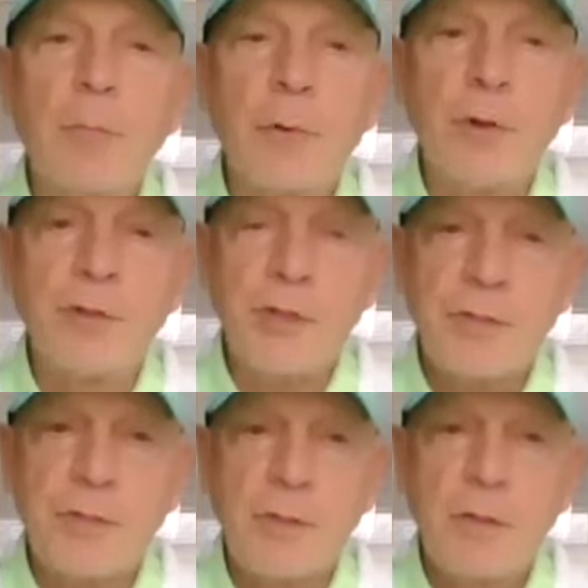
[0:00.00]

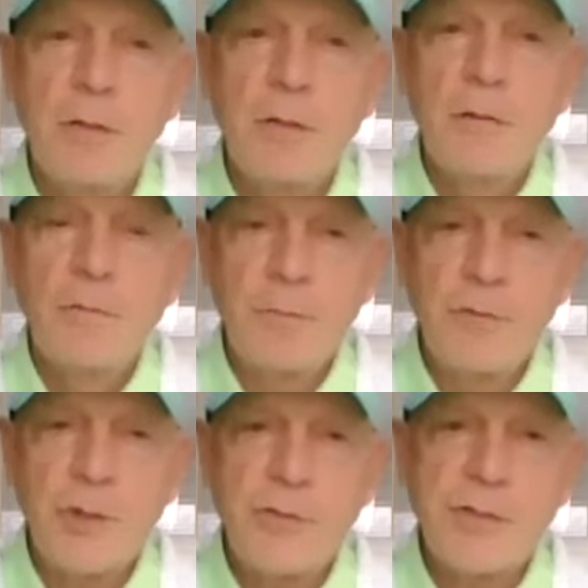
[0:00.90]
Burgess from
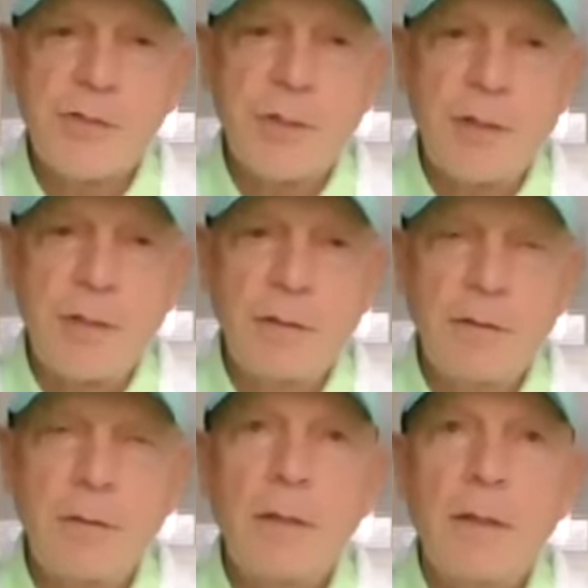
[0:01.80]
Jersey City.
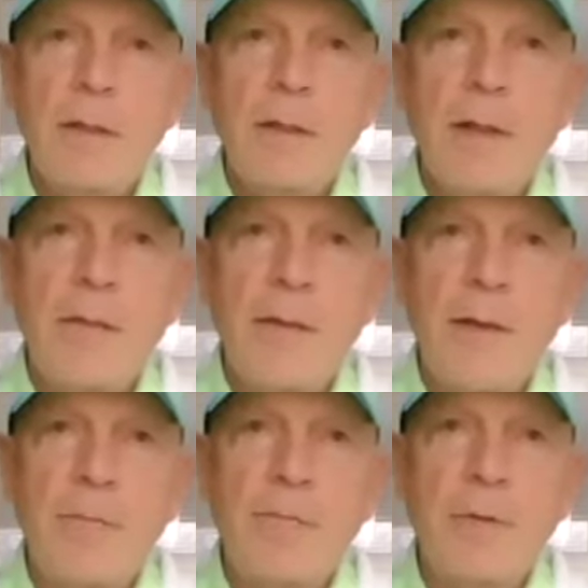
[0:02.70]
And
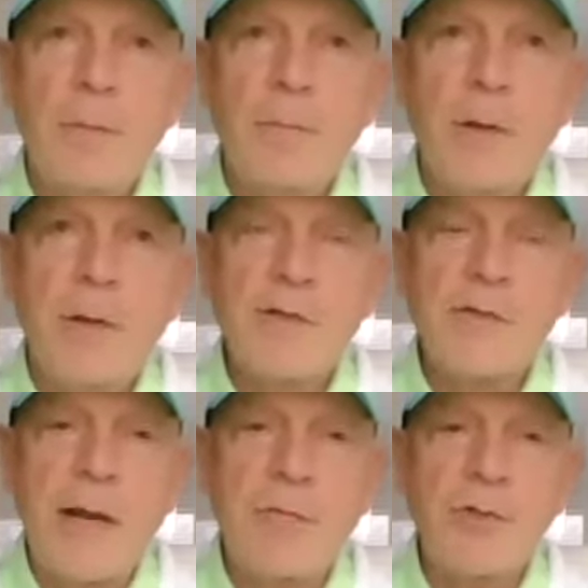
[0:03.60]
then from uh,
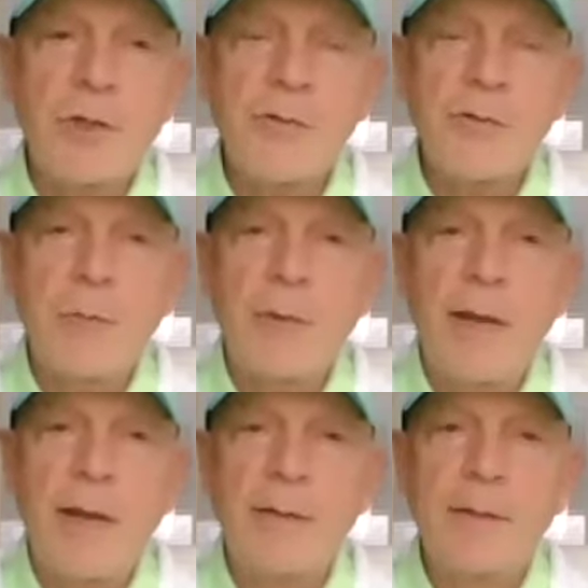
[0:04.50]
South Jersey, we
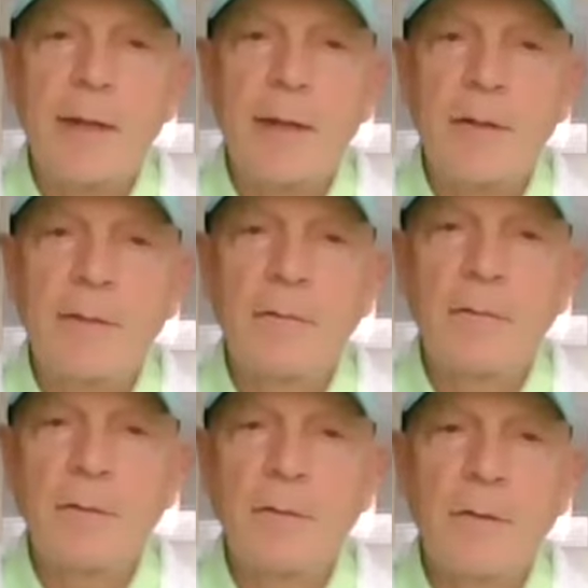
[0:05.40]
had uh,
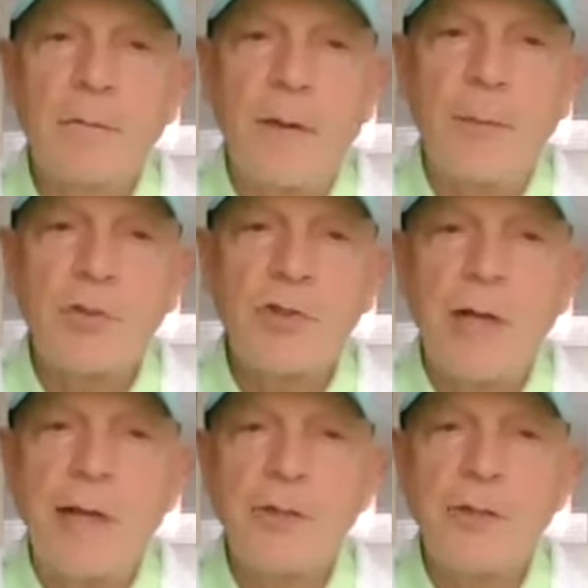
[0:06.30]
the famous
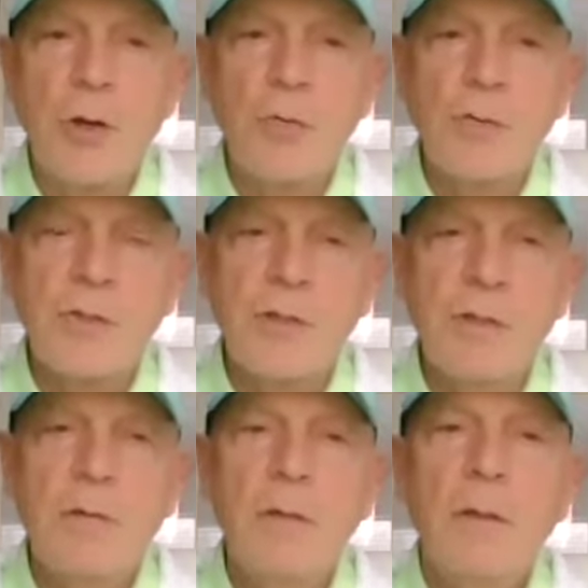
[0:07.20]
Jake Jones
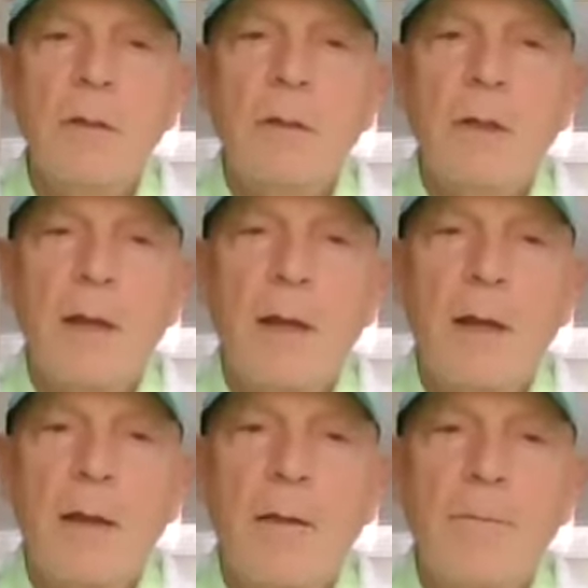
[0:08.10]

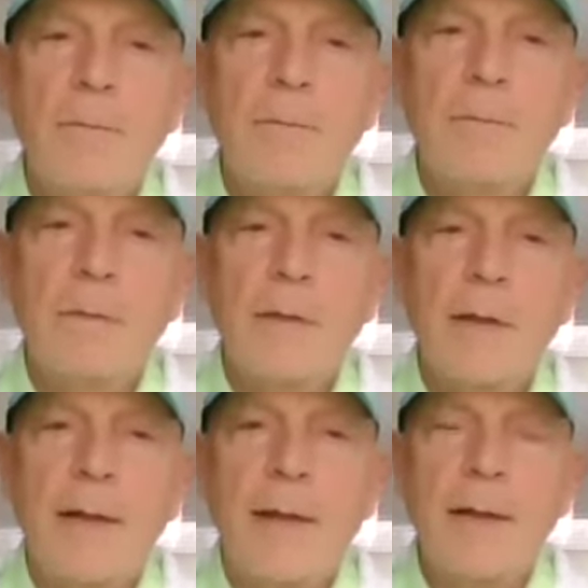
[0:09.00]
uh,
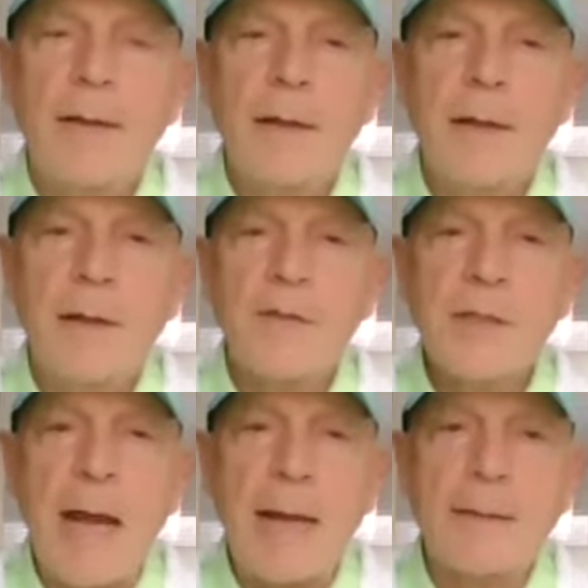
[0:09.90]
and uh,
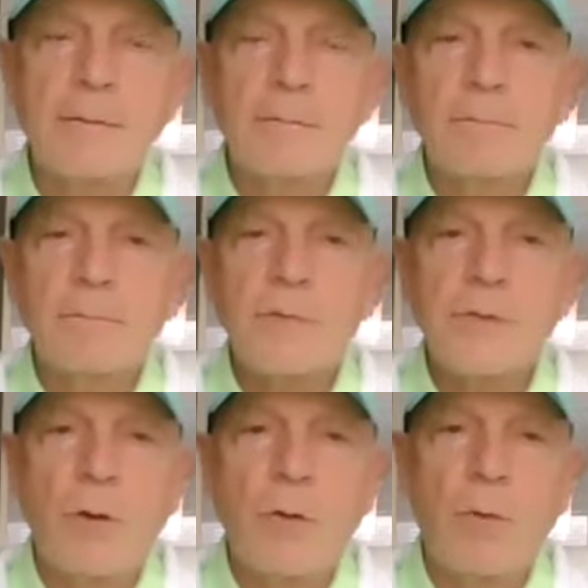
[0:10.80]
Scott.
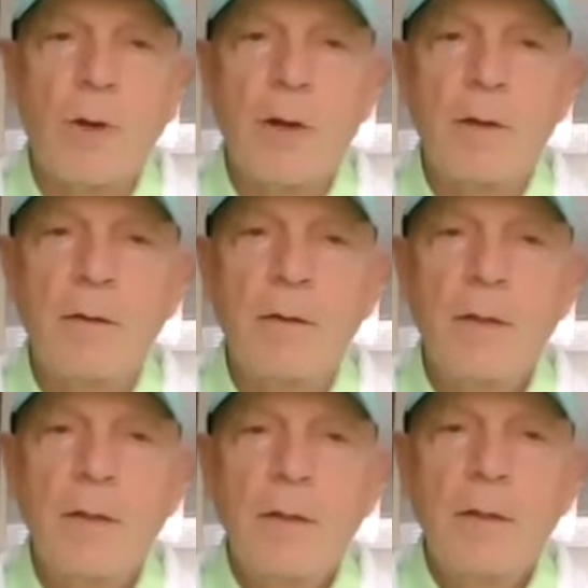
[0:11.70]
So
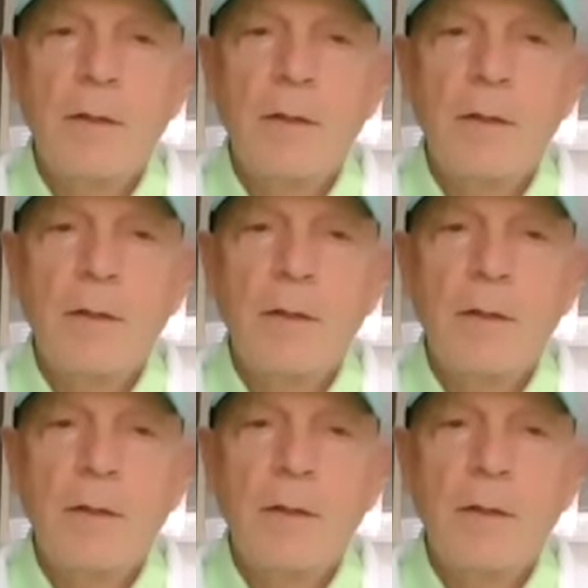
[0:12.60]
Jeff